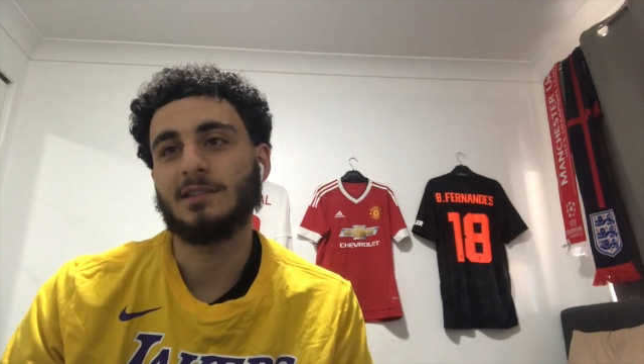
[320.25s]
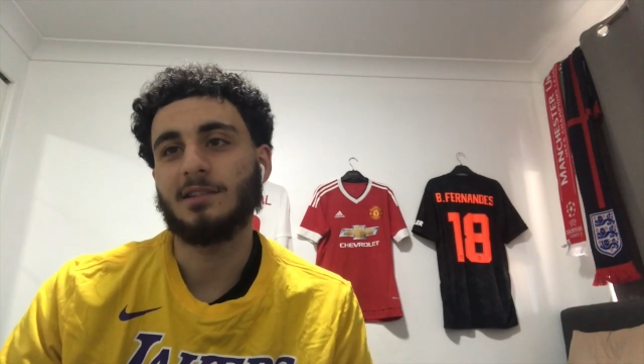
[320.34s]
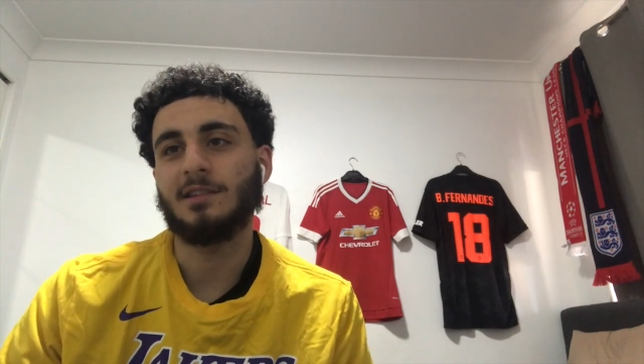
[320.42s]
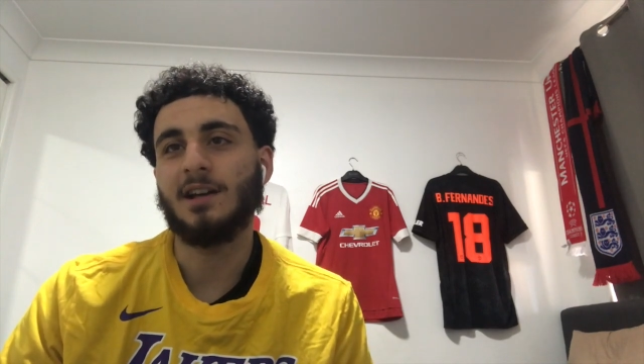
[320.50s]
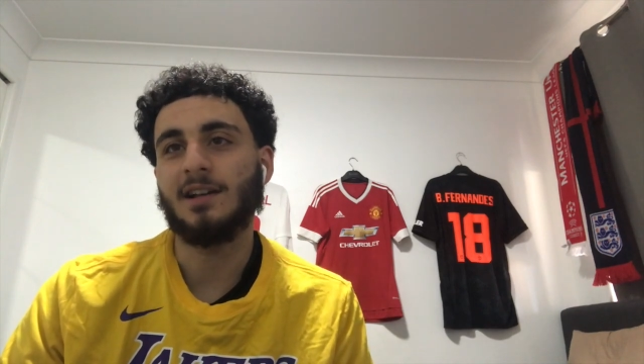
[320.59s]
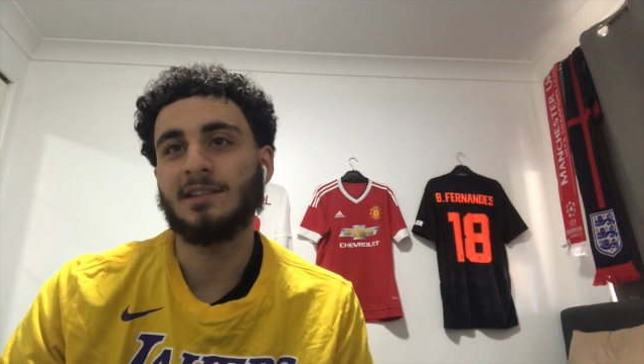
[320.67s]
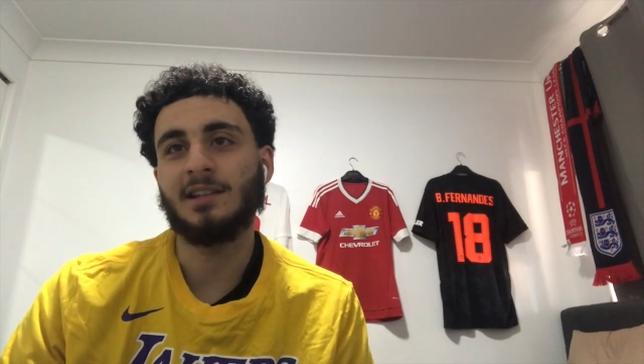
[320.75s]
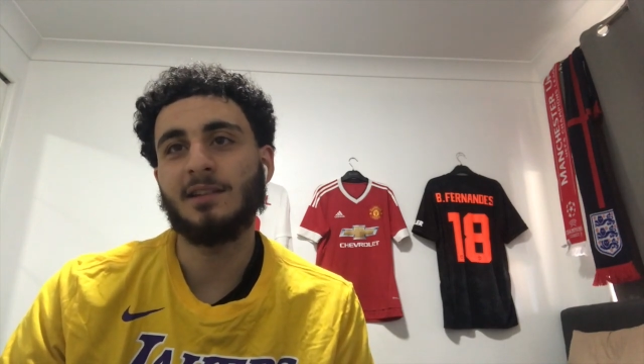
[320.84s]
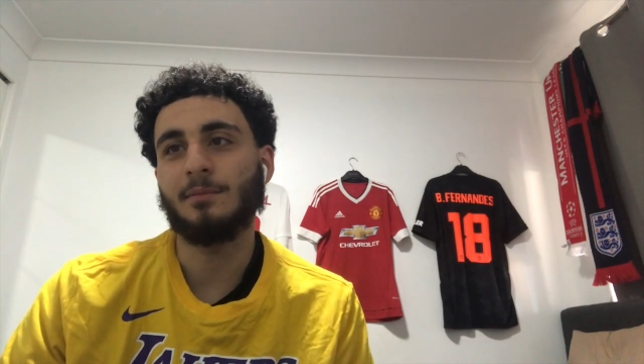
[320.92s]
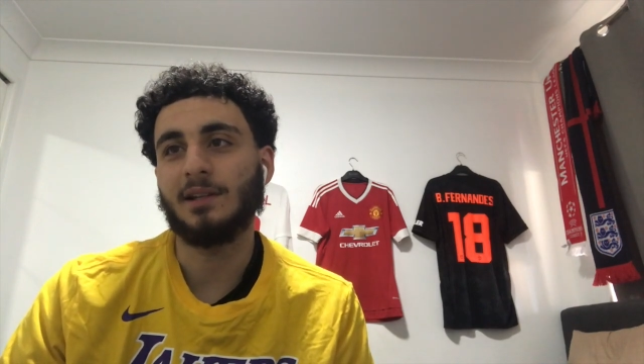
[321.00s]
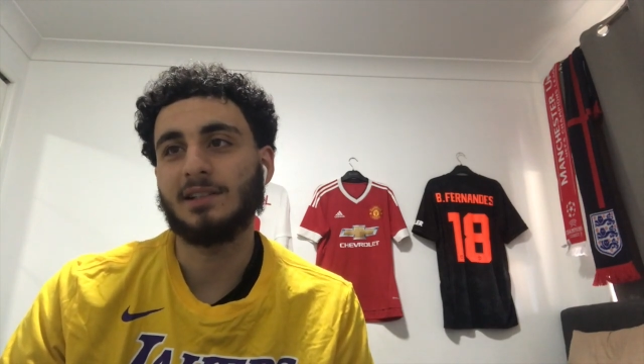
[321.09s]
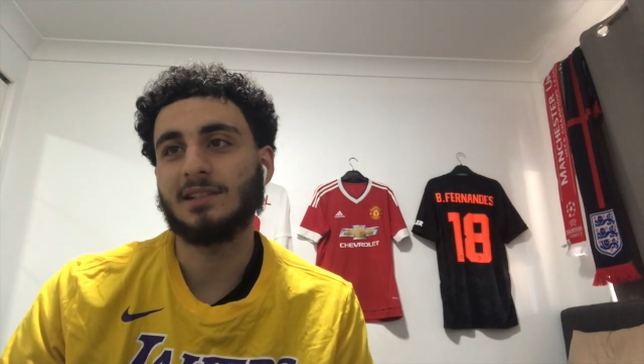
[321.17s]
That
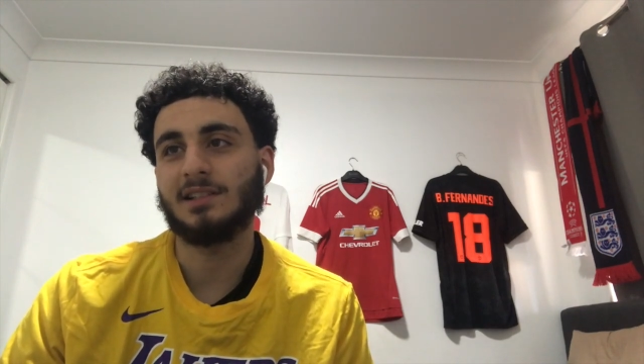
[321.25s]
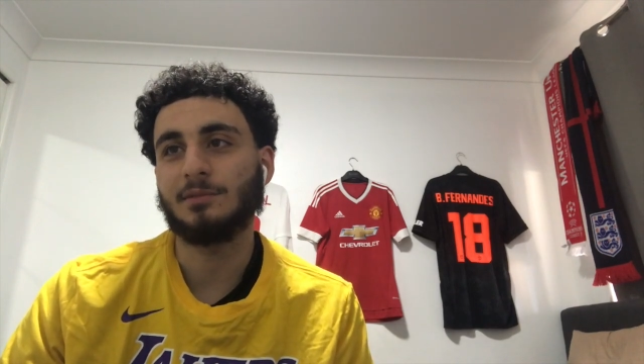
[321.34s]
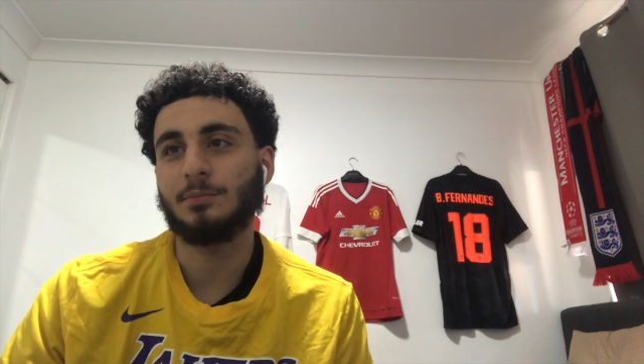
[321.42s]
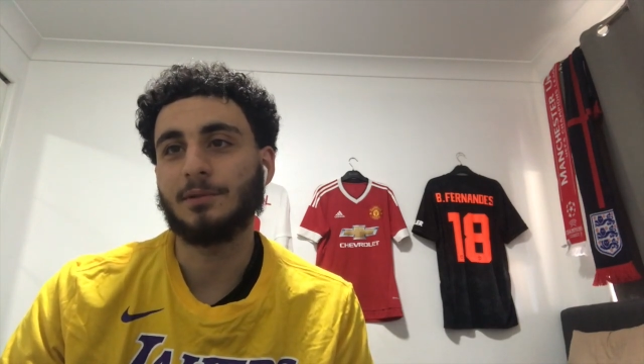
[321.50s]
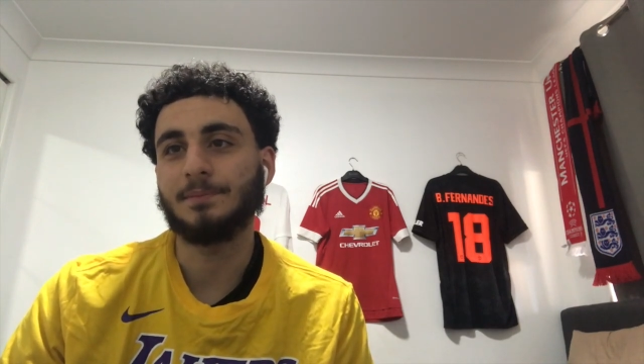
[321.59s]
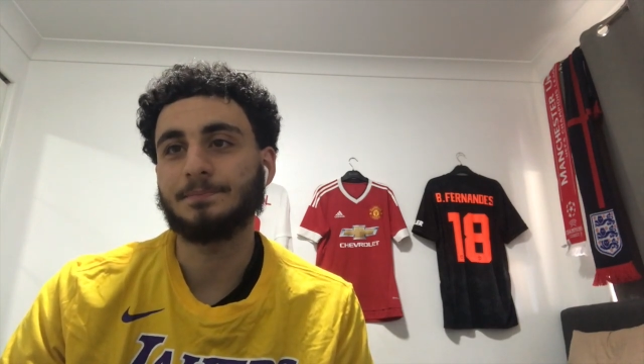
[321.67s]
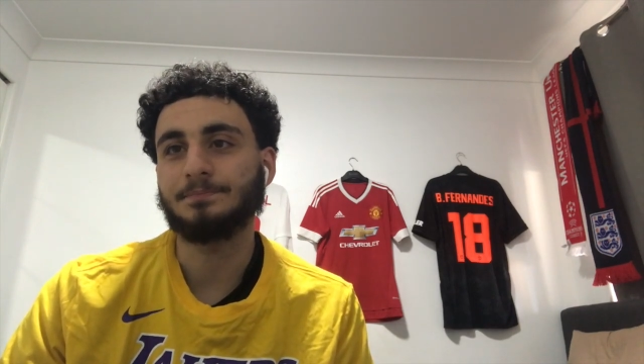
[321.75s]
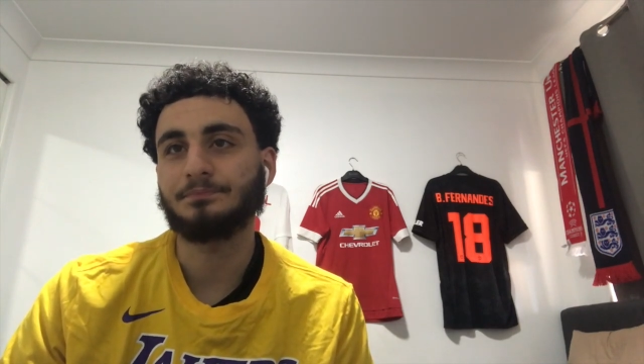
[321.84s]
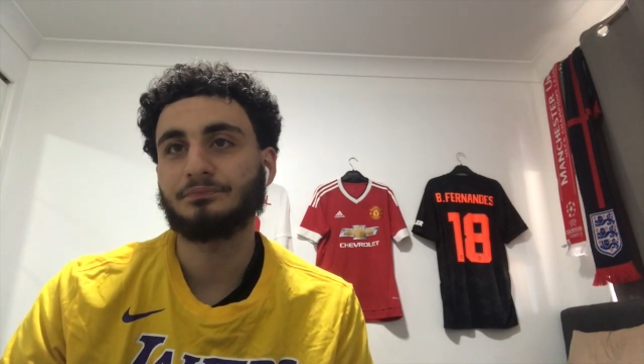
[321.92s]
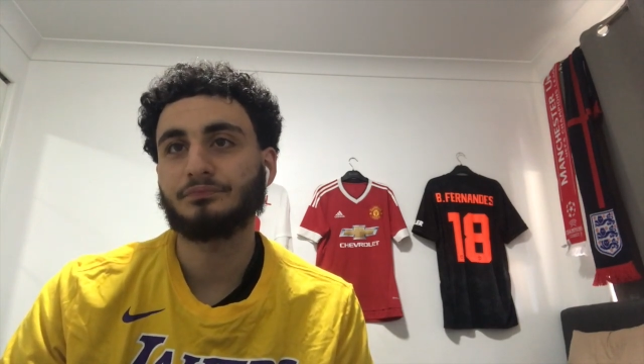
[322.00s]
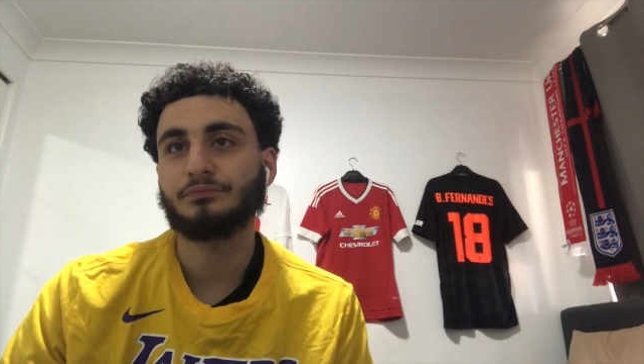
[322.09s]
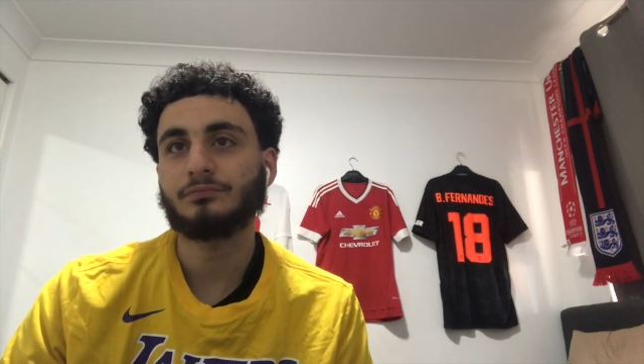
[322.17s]
didn't make sense, bro.
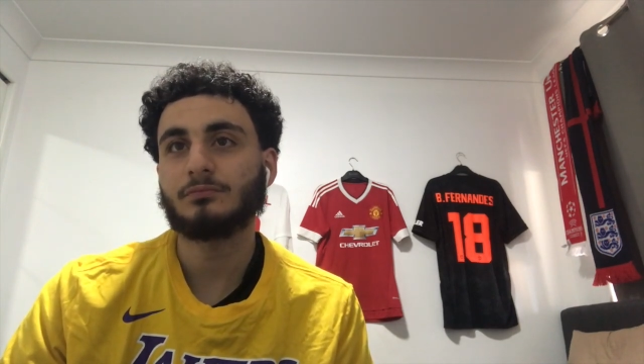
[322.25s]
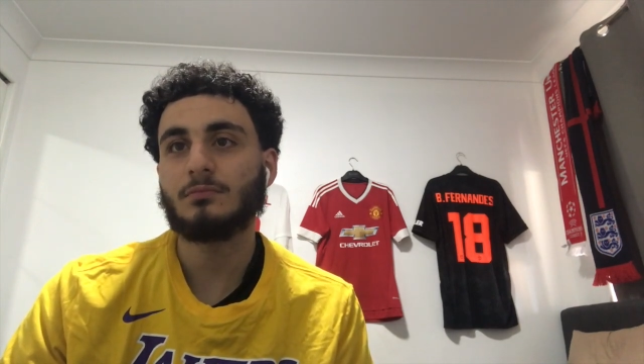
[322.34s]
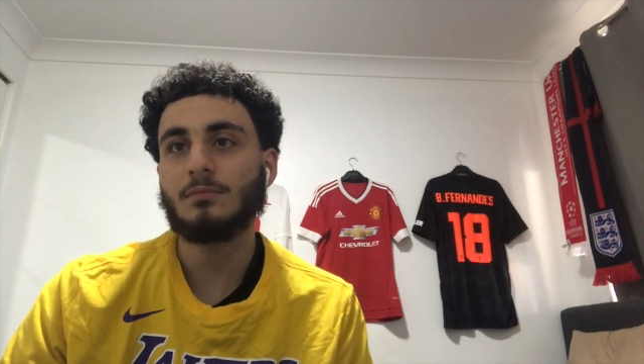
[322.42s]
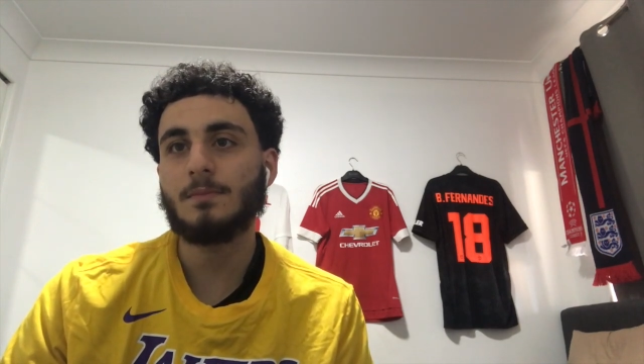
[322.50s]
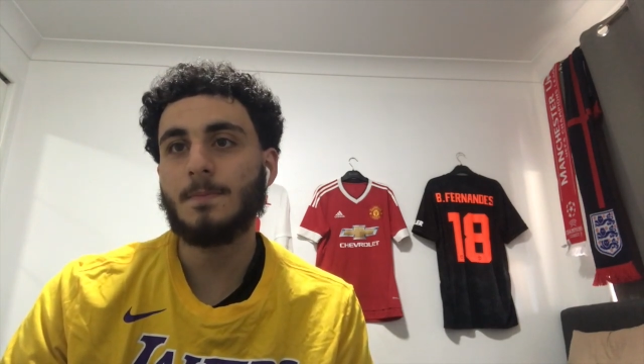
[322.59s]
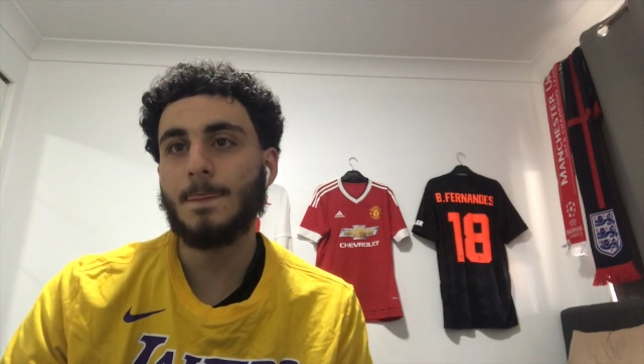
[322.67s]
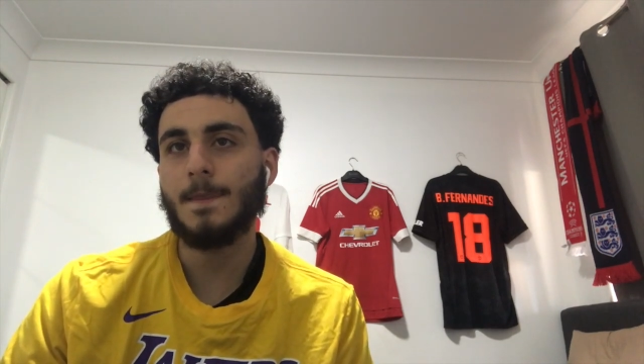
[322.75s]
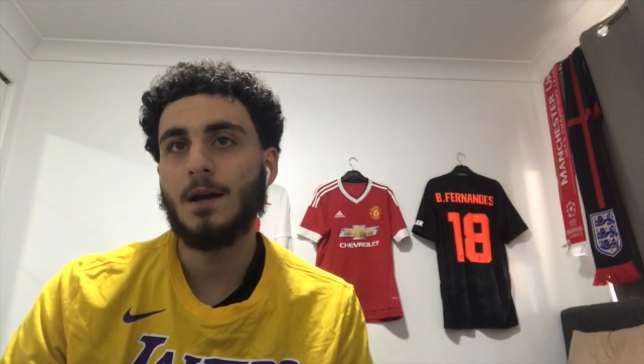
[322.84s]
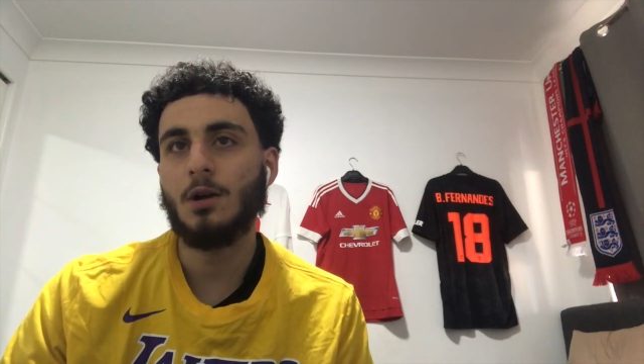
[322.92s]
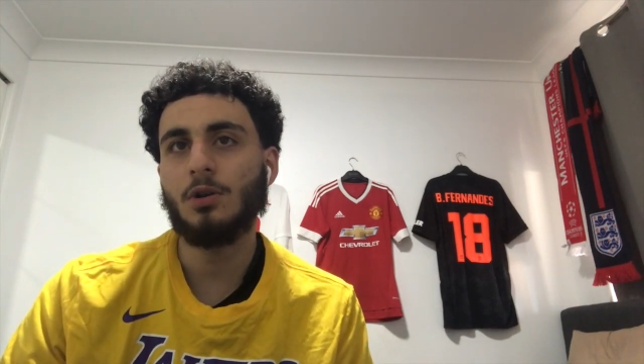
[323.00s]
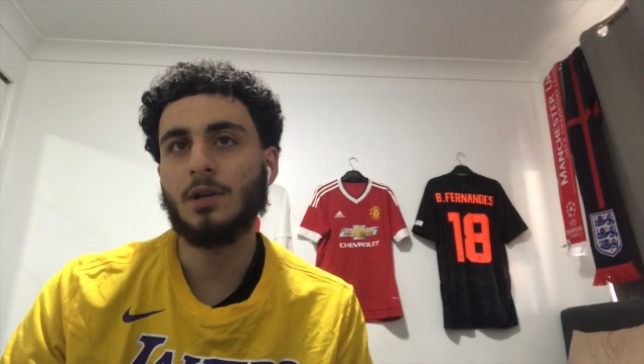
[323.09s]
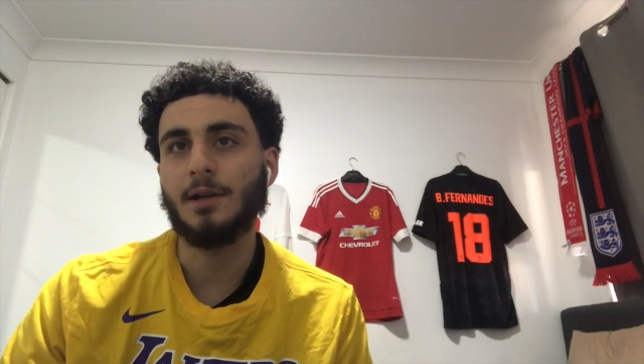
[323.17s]

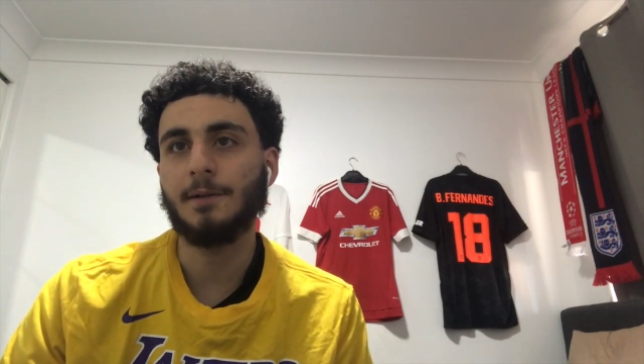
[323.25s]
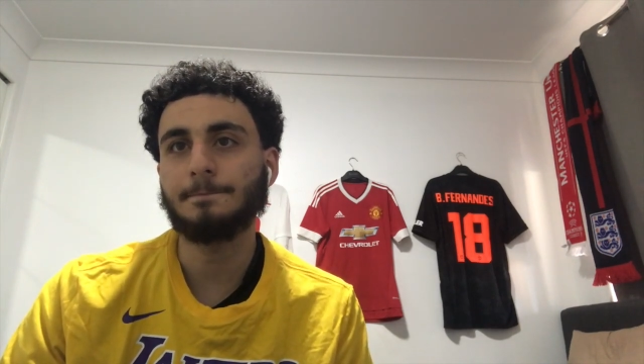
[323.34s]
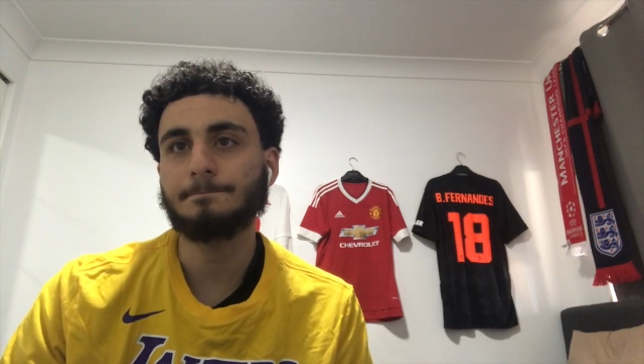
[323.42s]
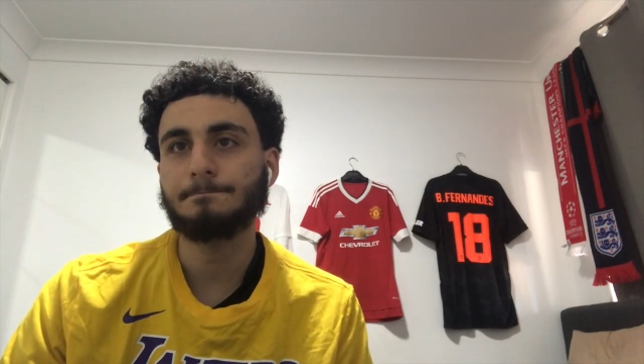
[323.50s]
Okay.